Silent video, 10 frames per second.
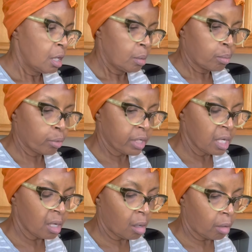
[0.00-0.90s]

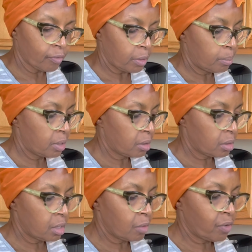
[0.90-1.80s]
breaking off that big
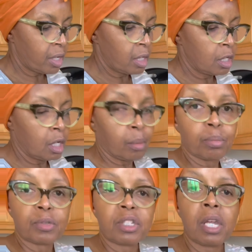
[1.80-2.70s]
thick vein, and I'm
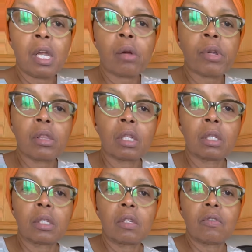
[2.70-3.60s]
tearing the
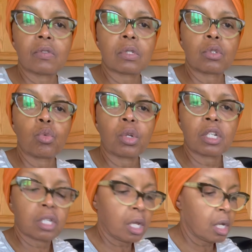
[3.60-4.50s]
leaves. You want to
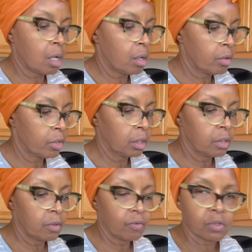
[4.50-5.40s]
tear the
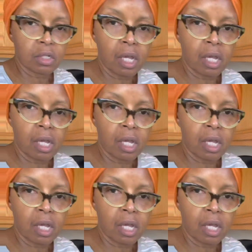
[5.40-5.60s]
leaves,